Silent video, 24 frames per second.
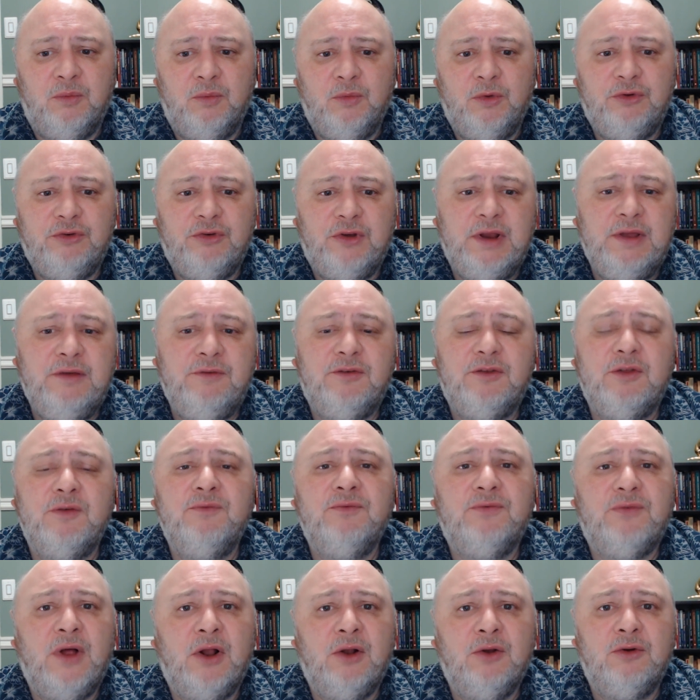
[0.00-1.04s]
which leaves them
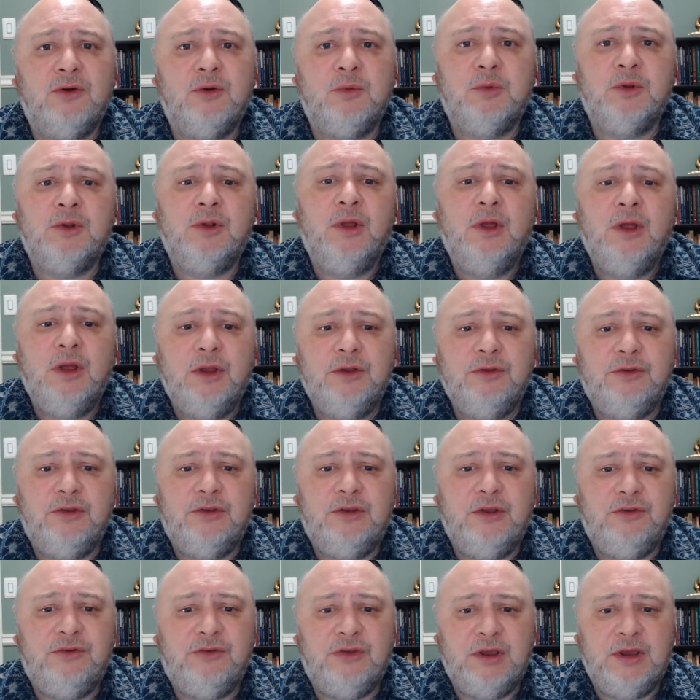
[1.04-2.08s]
vulnerable to
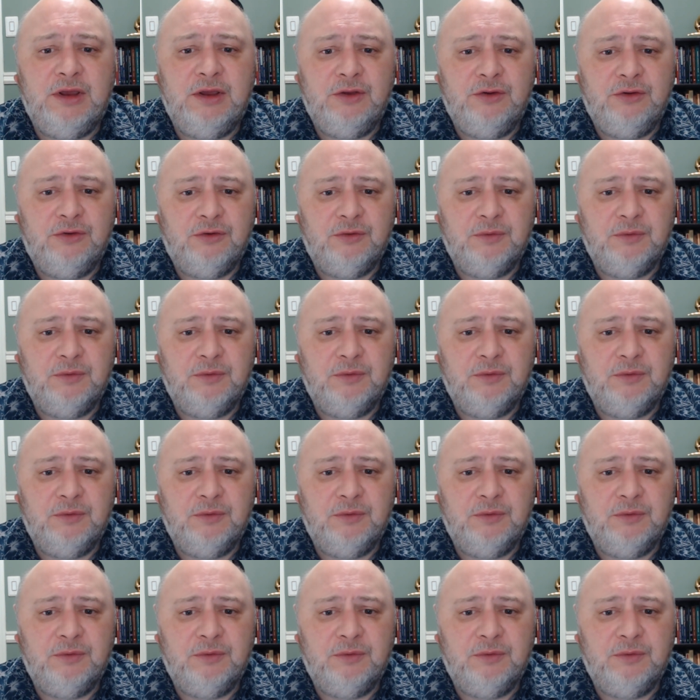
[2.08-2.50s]
disease.